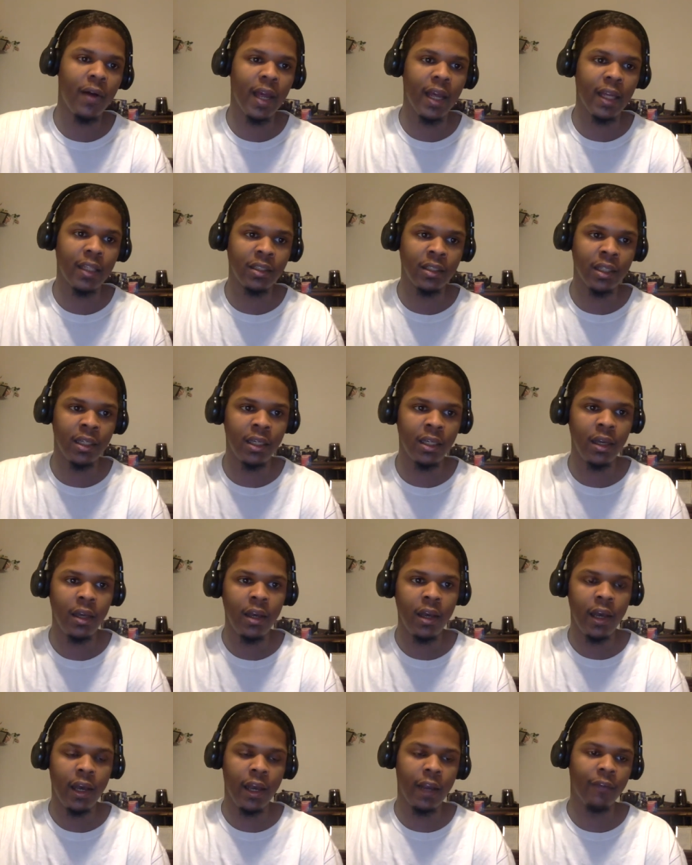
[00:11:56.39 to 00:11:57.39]
exit
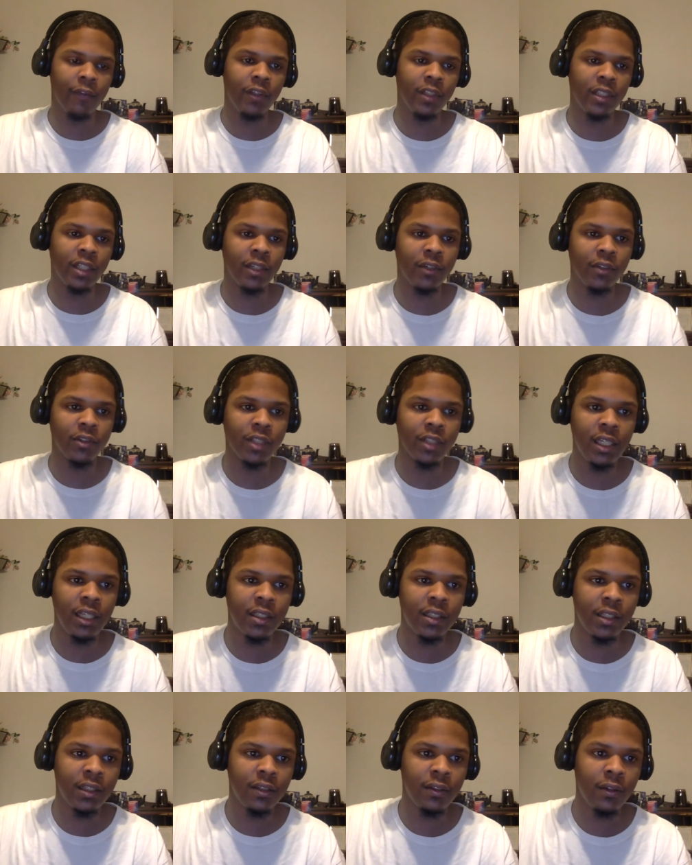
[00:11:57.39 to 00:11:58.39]
every single
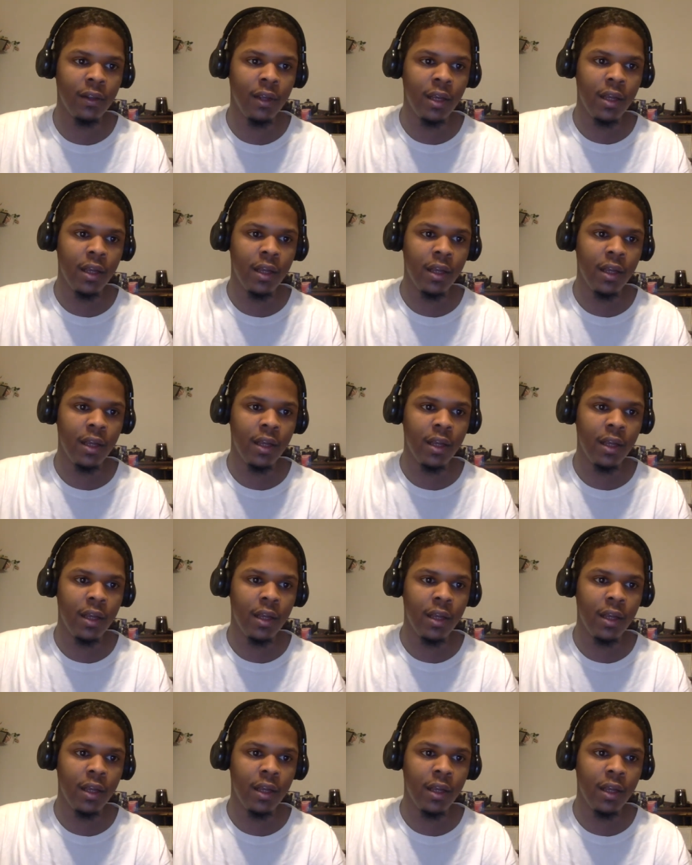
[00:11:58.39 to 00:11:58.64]
season